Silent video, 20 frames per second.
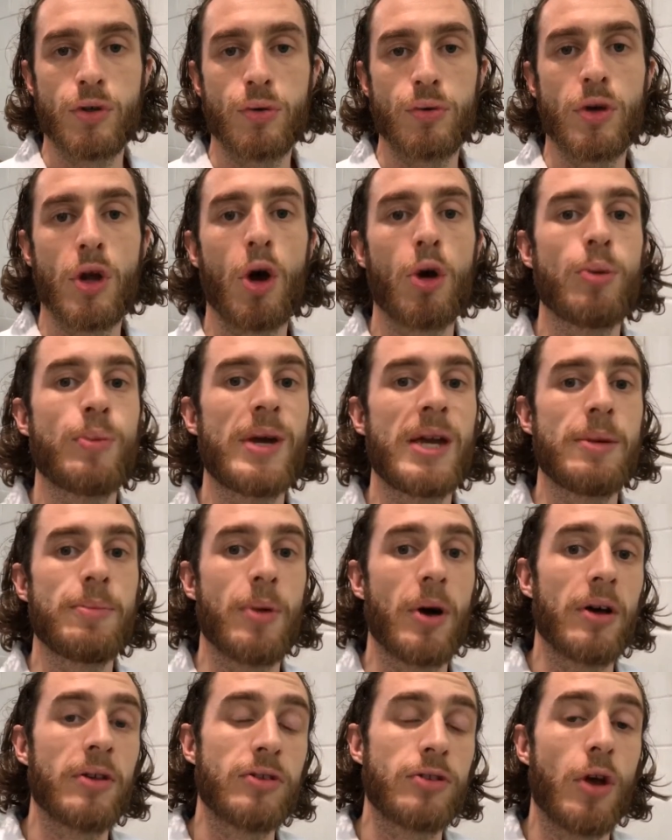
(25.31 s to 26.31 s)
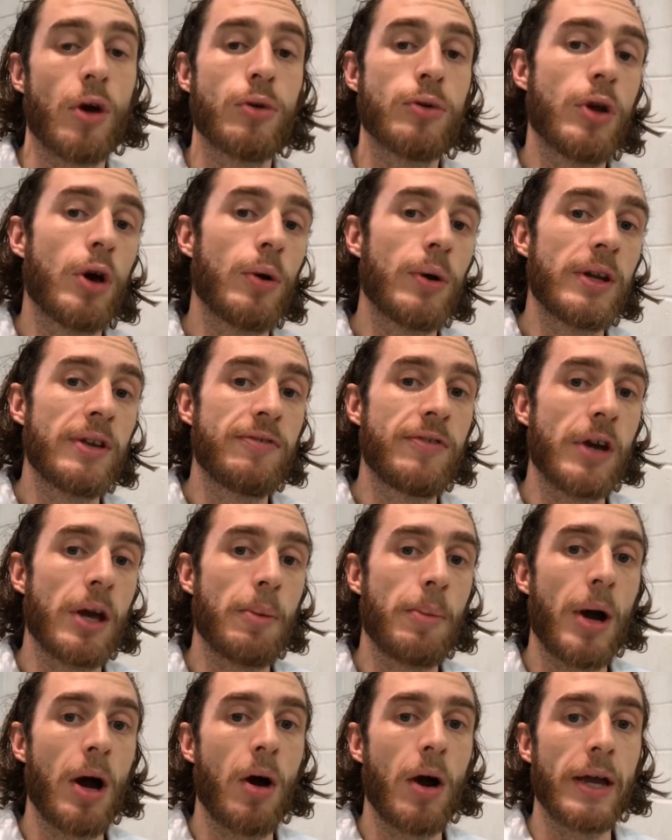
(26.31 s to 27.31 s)
who know me but don't know anything
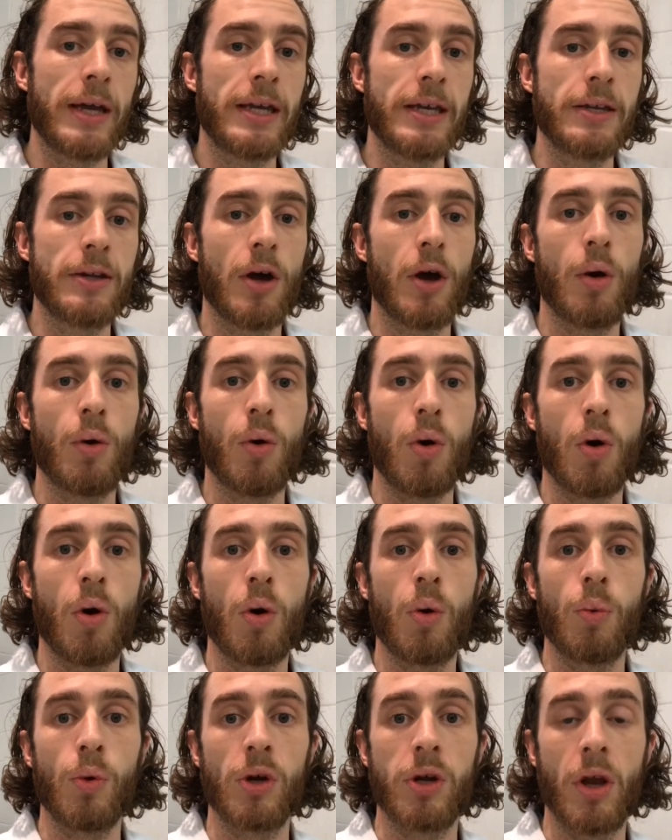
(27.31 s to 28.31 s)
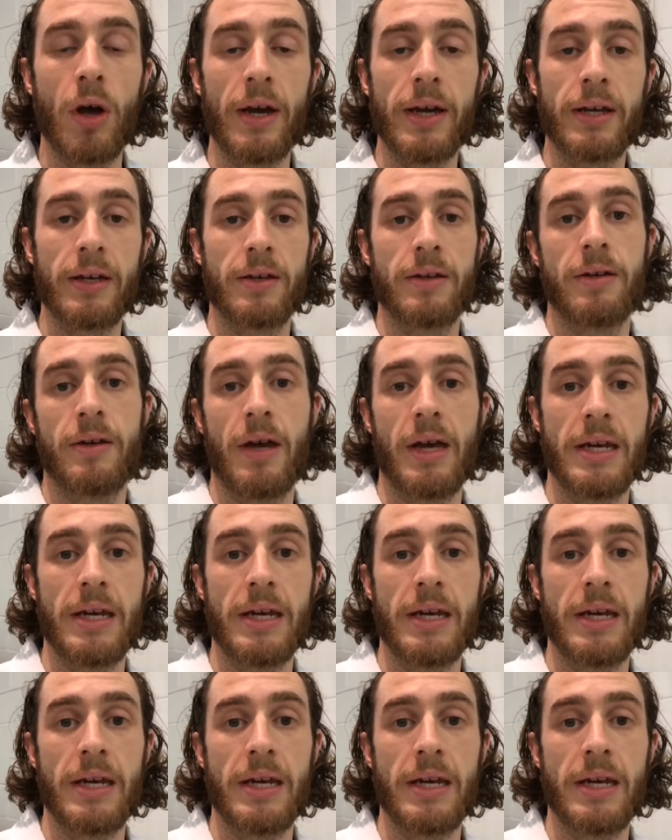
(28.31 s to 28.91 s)
about Aikido or would like